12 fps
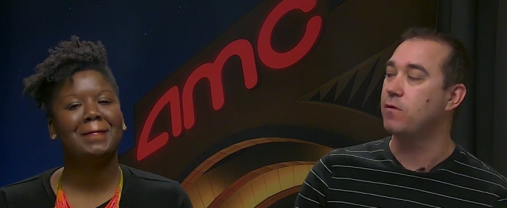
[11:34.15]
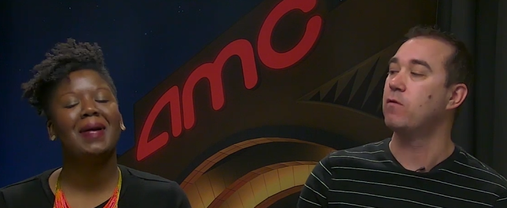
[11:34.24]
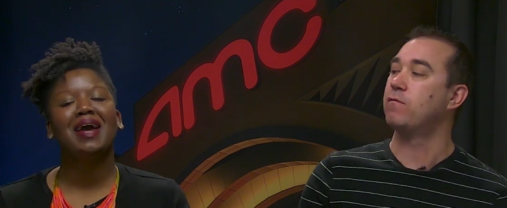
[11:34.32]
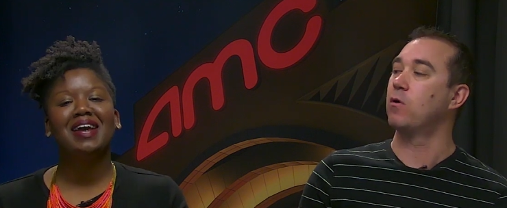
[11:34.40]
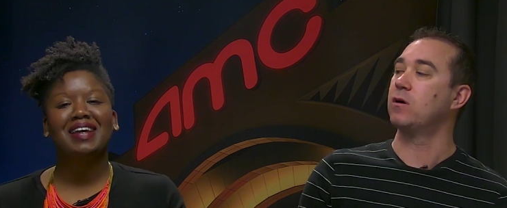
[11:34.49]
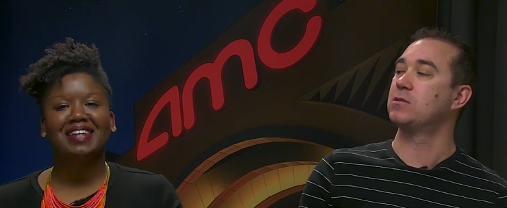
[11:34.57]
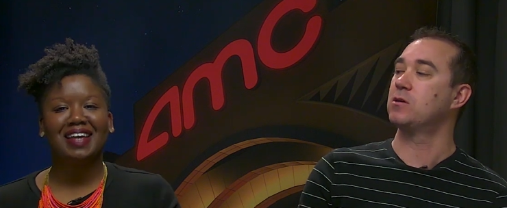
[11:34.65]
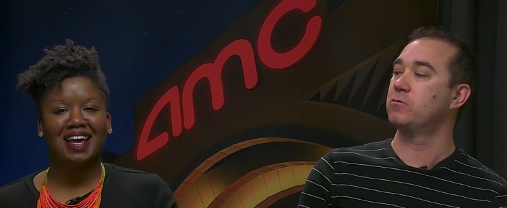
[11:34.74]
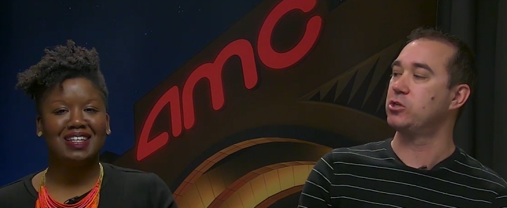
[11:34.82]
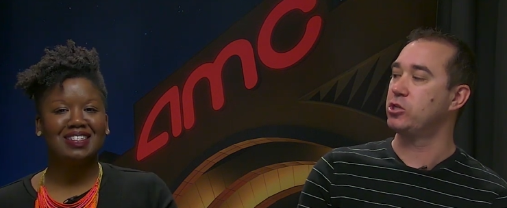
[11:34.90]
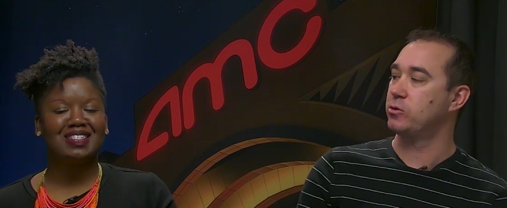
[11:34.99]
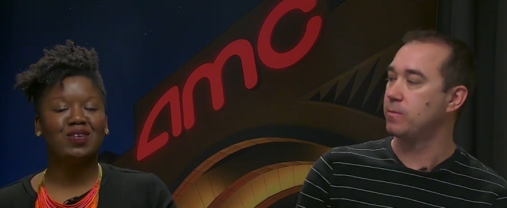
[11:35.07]
Speaker 1: info for us,
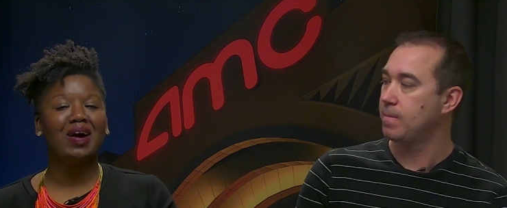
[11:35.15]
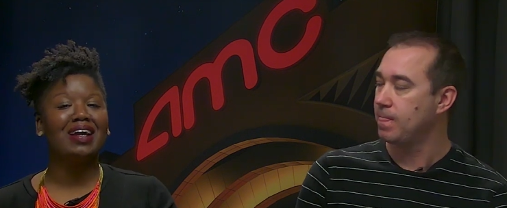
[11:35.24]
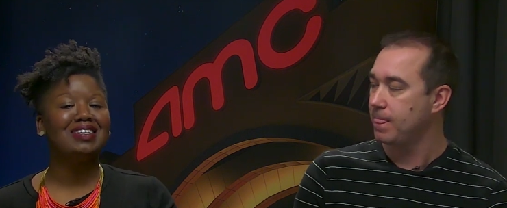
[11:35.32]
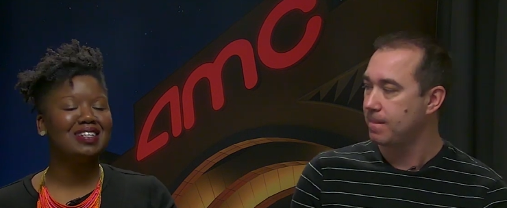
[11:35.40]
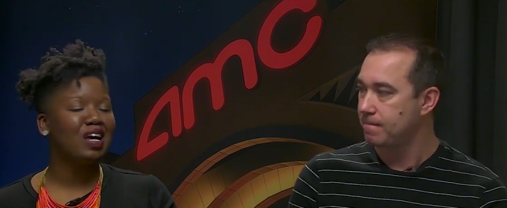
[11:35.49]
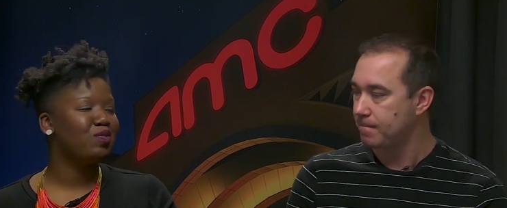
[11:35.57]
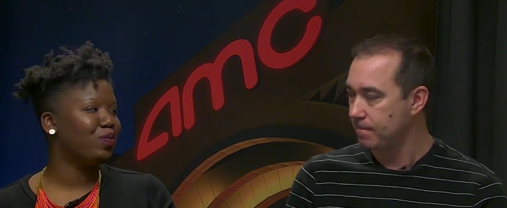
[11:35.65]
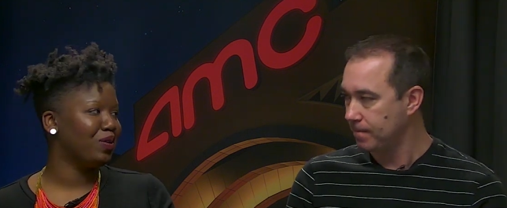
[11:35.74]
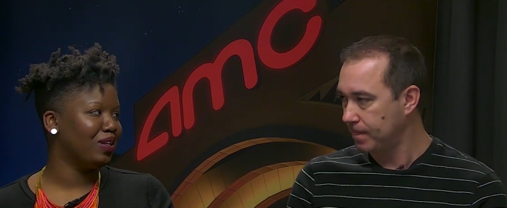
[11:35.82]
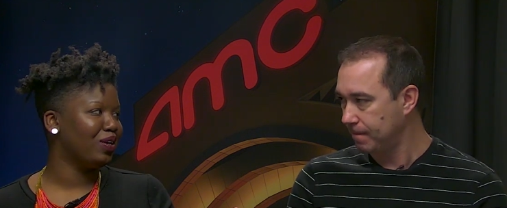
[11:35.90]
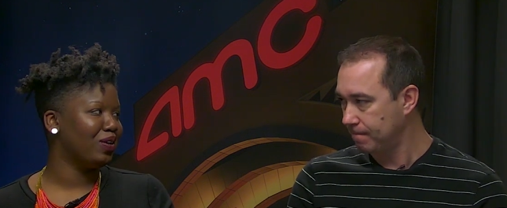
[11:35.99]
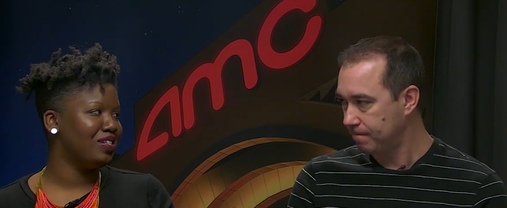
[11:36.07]
yes. don't you? So
Speaker 2: I did have a
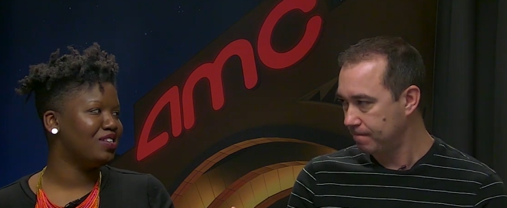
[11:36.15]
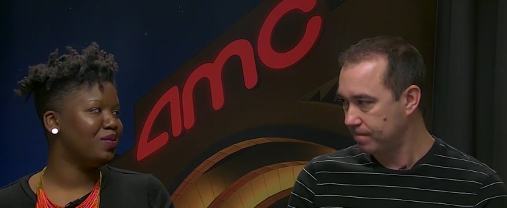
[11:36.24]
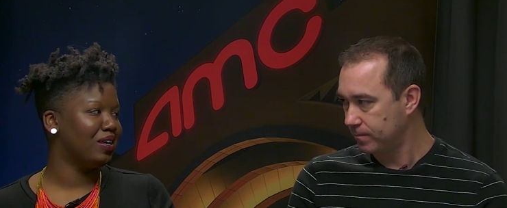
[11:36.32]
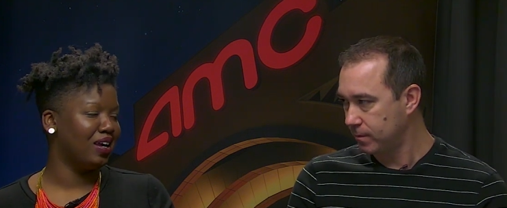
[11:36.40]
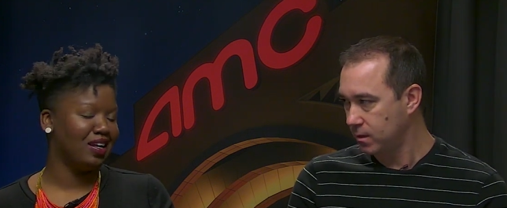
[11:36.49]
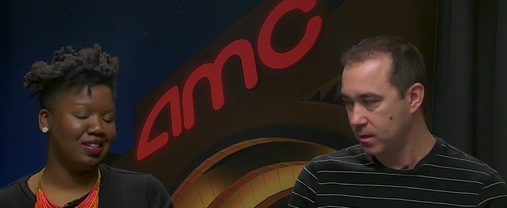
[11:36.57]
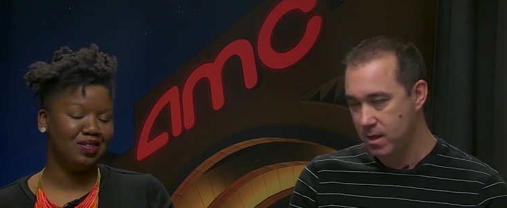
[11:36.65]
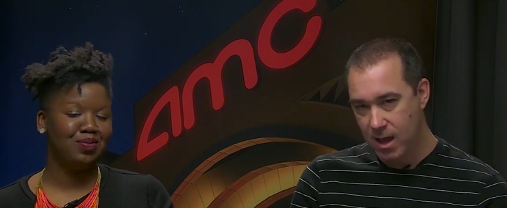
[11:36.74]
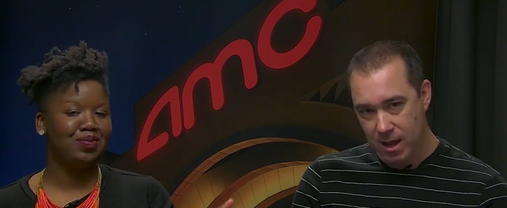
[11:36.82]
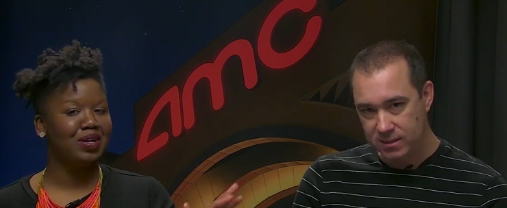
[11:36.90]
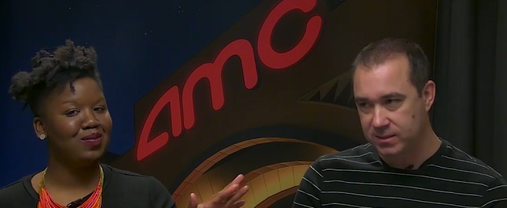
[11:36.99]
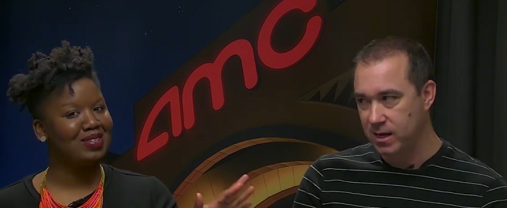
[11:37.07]
really crazy weekend.
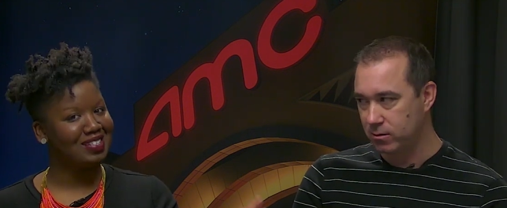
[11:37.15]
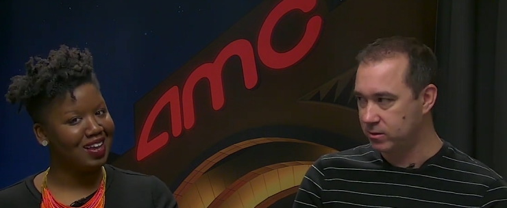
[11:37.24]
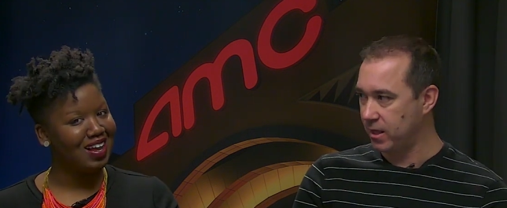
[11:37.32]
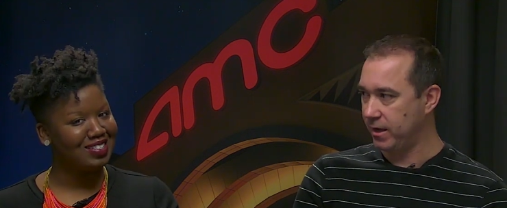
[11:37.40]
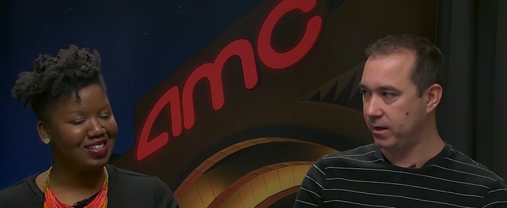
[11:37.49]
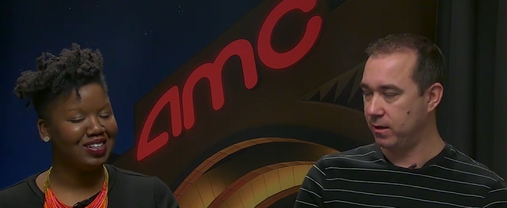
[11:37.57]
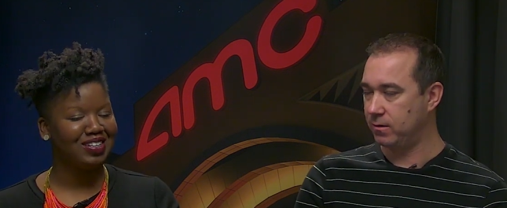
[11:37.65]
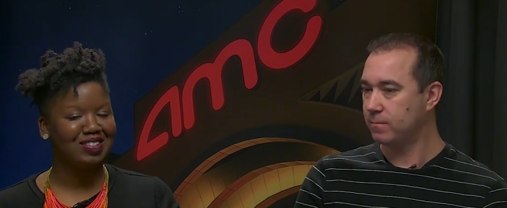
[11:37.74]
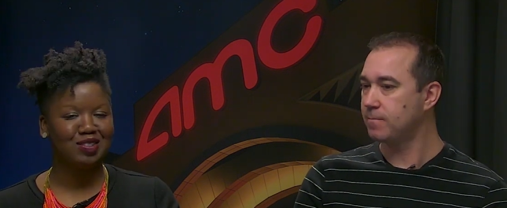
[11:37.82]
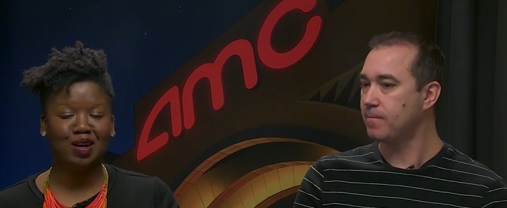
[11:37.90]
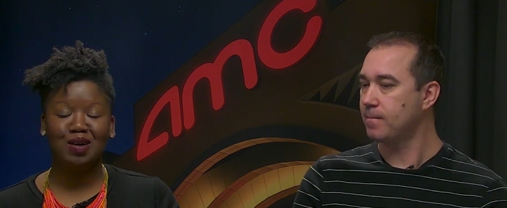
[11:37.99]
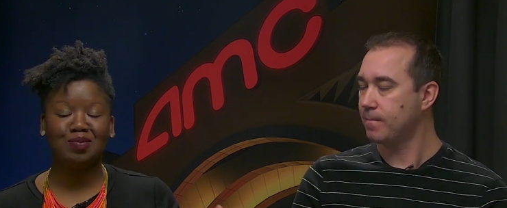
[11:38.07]
Yeah, it, it sounds like
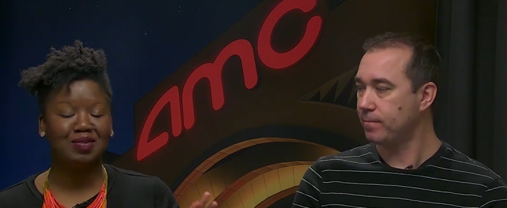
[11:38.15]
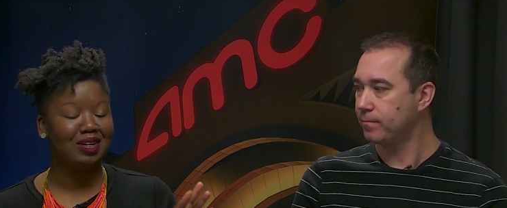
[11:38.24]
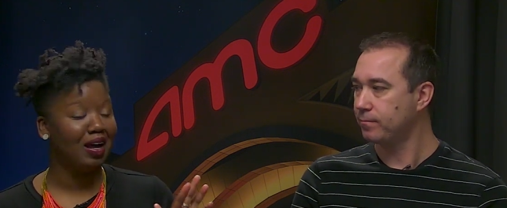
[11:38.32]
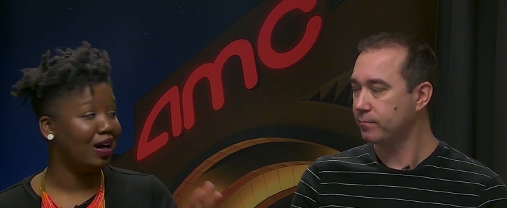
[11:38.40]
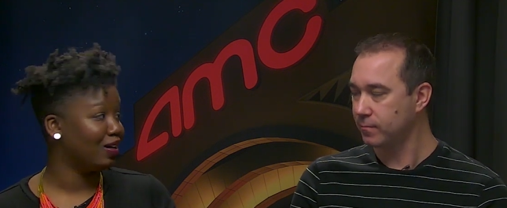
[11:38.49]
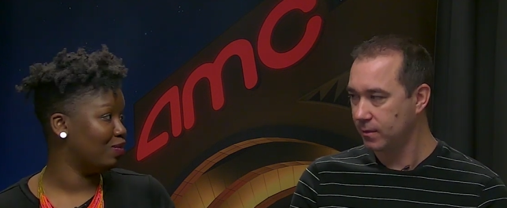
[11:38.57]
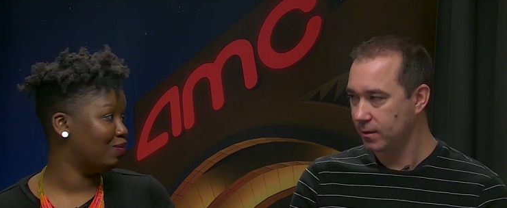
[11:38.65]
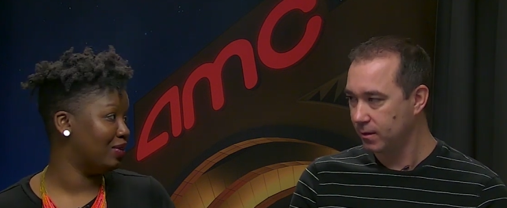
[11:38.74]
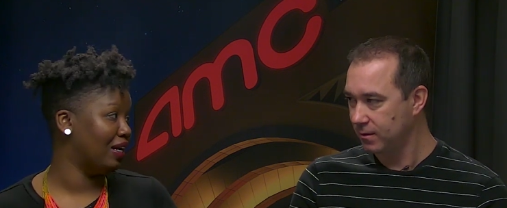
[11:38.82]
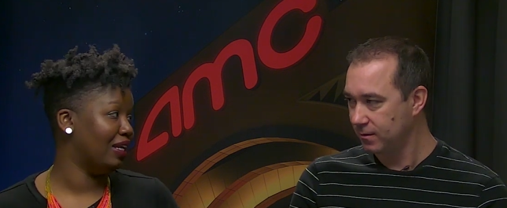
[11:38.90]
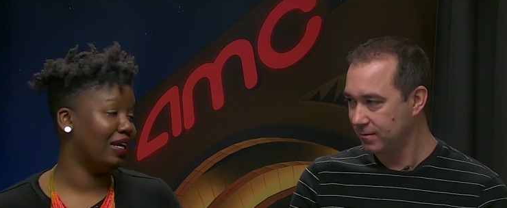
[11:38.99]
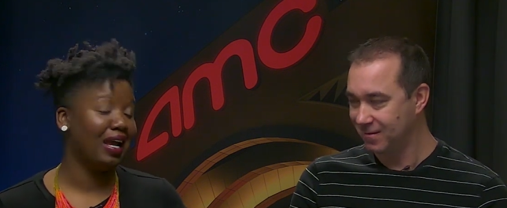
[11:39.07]
Oscars. it. I'm not
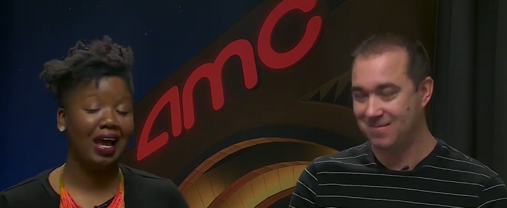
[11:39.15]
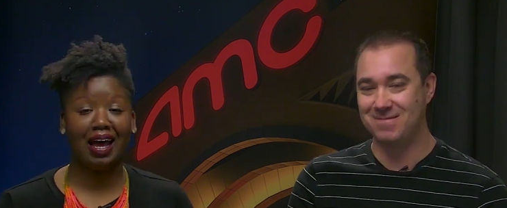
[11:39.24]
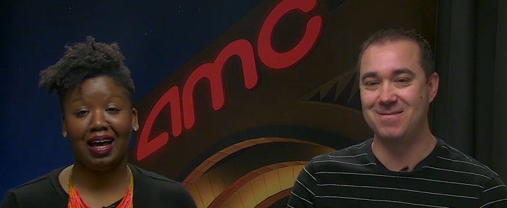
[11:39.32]
complaining